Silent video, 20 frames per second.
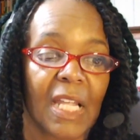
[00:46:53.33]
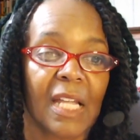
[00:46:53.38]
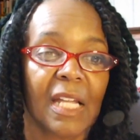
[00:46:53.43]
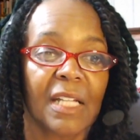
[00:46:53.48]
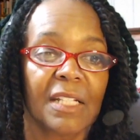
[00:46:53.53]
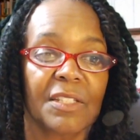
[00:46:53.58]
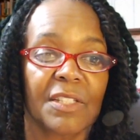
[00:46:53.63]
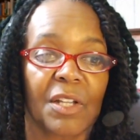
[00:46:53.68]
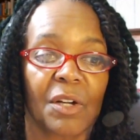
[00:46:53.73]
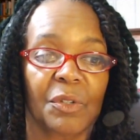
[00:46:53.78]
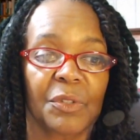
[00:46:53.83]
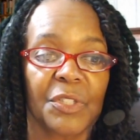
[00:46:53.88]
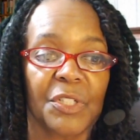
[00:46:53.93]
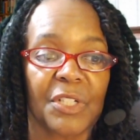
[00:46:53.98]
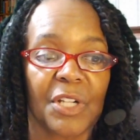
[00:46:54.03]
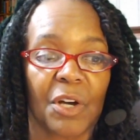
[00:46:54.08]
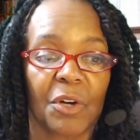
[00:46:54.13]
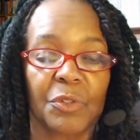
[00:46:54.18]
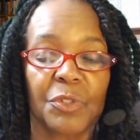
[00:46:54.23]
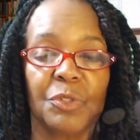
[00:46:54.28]
So, you
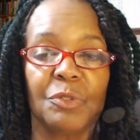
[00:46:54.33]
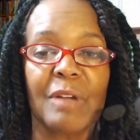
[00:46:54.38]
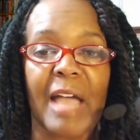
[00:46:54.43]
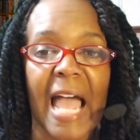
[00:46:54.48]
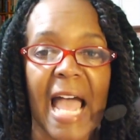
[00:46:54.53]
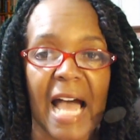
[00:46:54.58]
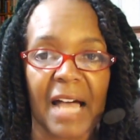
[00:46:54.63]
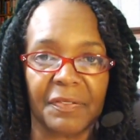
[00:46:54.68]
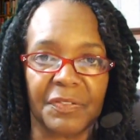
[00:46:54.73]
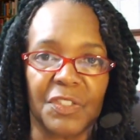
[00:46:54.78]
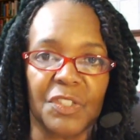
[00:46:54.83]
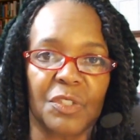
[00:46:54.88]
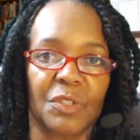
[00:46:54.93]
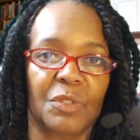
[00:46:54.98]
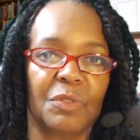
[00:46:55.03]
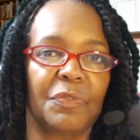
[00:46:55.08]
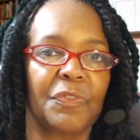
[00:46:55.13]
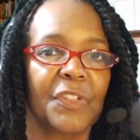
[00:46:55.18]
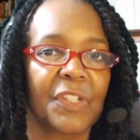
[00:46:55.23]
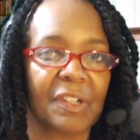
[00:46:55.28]
know, you have
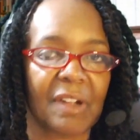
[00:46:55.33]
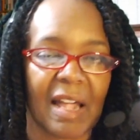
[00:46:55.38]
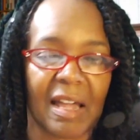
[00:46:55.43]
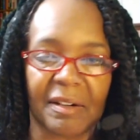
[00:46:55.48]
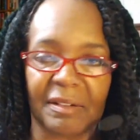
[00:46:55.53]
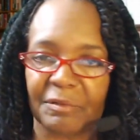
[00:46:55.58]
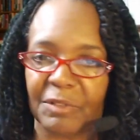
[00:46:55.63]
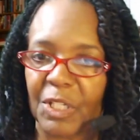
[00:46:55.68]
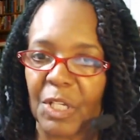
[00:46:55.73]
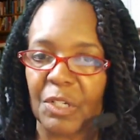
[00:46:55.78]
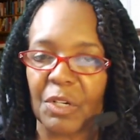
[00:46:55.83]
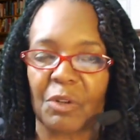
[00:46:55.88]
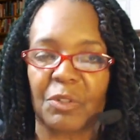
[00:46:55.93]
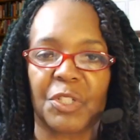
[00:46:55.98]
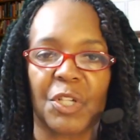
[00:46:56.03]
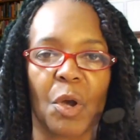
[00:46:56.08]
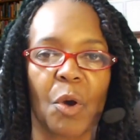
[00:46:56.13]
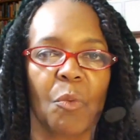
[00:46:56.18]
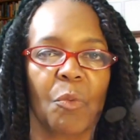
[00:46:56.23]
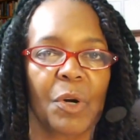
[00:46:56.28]
to figure out, you know,
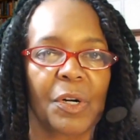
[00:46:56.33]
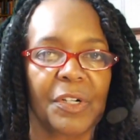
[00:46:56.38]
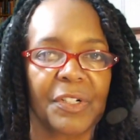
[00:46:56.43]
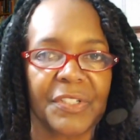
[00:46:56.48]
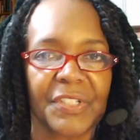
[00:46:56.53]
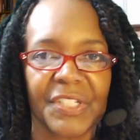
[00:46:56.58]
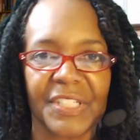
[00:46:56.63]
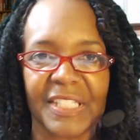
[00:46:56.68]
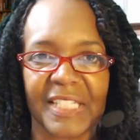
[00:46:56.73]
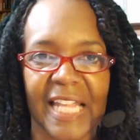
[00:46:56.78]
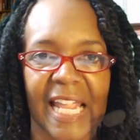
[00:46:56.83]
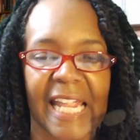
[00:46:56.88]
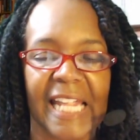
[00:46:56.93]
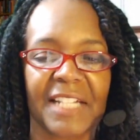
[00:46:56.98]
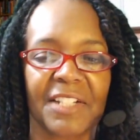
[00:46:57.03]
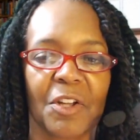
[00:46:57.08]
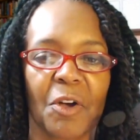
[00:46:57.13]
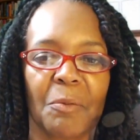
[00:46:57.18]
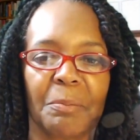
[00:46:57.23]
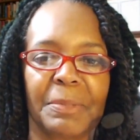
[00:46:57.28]
your words to say it.
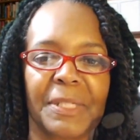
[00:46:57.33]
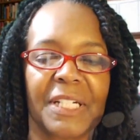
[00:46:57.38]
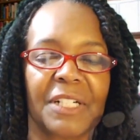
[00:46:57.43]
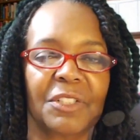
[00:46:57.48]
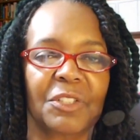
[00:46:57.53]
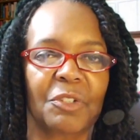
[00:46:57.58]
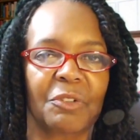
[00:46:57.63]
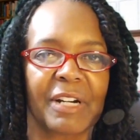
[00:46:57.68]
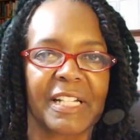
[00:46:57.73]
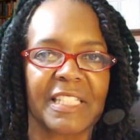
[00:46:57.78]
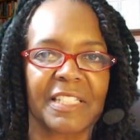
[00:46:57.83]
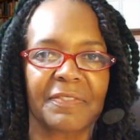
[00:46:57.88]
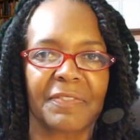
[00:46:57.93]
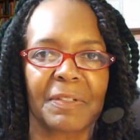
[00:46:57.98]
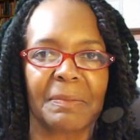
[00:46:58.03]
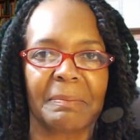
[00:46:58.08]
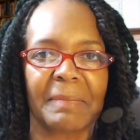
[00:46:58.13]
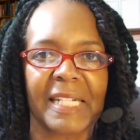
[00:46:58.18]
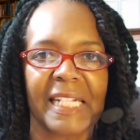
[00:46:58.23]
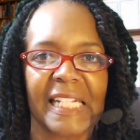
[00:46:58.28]
Don't be aggressive
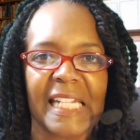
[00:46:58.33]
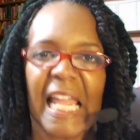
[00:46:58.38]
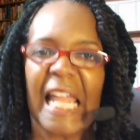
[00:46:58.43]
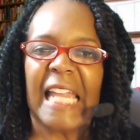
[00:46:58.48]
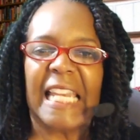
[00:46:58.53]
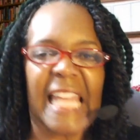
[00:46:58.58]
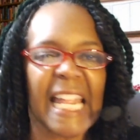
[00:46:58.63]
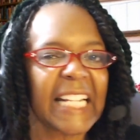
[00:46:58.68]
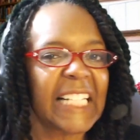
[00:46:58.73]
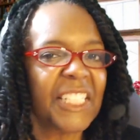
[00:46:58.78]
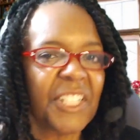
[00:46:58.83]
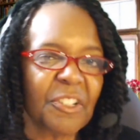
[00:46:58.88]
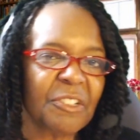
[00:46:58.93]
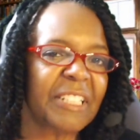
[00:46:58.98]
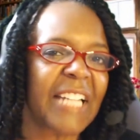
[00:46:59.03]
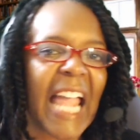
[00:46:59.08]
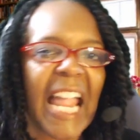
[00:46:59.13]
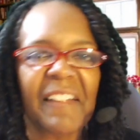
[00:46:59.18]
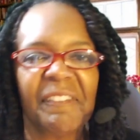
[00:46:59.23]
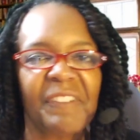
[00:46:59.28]
and mean. Nigga, you
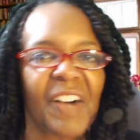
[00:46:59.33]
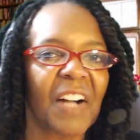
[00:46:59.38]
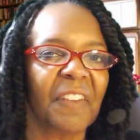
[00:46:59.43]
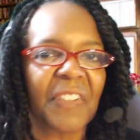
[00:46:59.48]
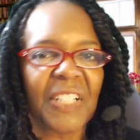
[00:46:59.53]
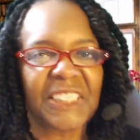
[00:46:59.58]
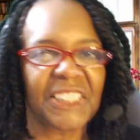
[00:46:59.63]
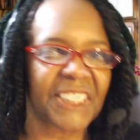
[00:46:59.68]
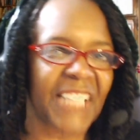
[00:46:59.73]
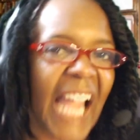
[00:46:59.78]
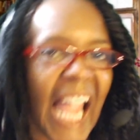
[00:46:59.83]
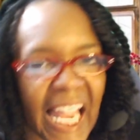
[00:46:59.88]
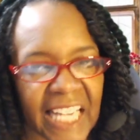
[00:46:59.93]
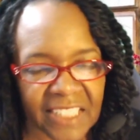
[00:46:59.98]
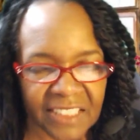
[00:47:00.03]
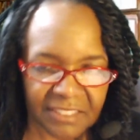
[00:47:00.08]
can't fuck with shit.